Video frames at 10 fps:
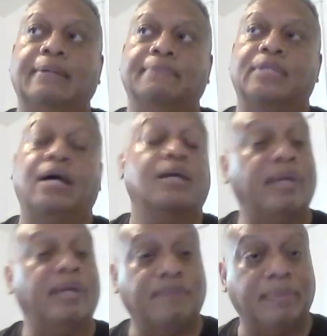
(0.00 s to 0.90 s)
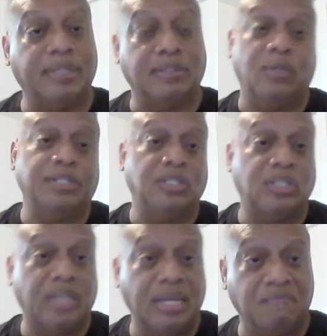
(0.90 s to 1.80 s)
talk about feminism, why she
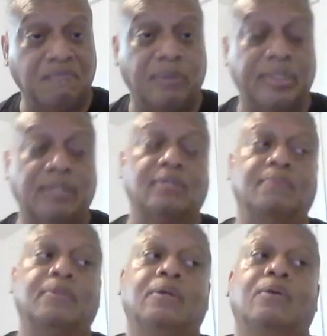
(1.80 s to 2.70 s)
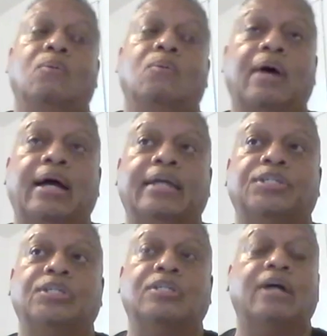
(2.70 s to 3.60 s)
stayed in feminism, why
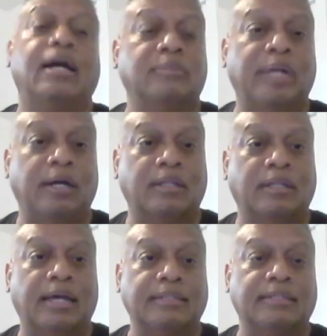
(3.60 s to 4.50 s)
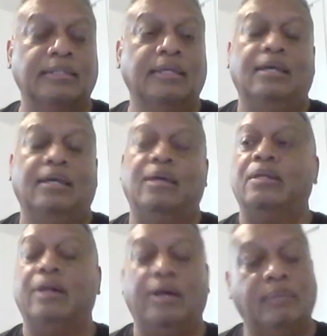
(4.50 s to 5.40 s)
she talked about class, and
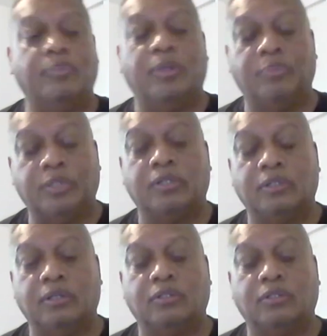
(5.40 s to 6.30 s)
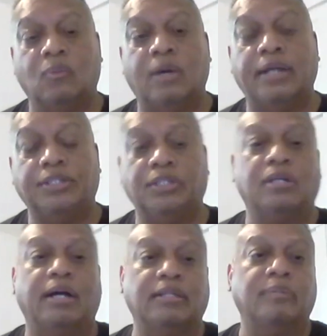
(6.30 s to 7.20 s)
and particularly also why she
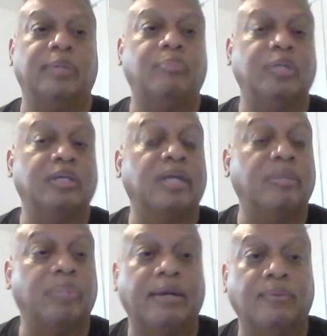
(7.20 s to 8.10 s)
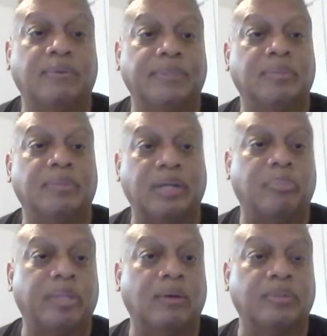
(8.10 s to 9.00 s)
talked about being a Black woman and a
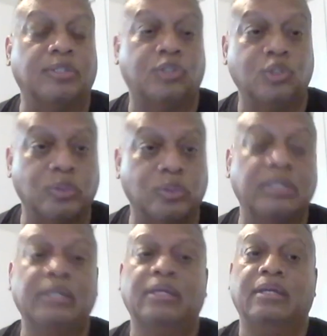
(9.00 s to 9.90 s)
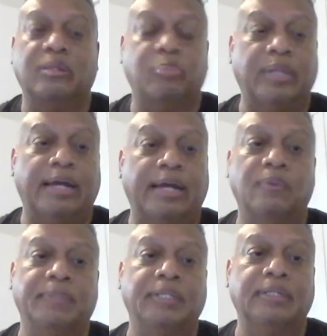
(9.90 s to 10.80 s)
Black student and a Black
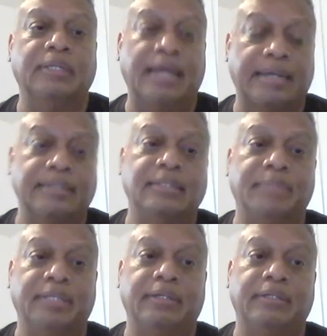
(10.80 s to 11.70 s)
woman in academia,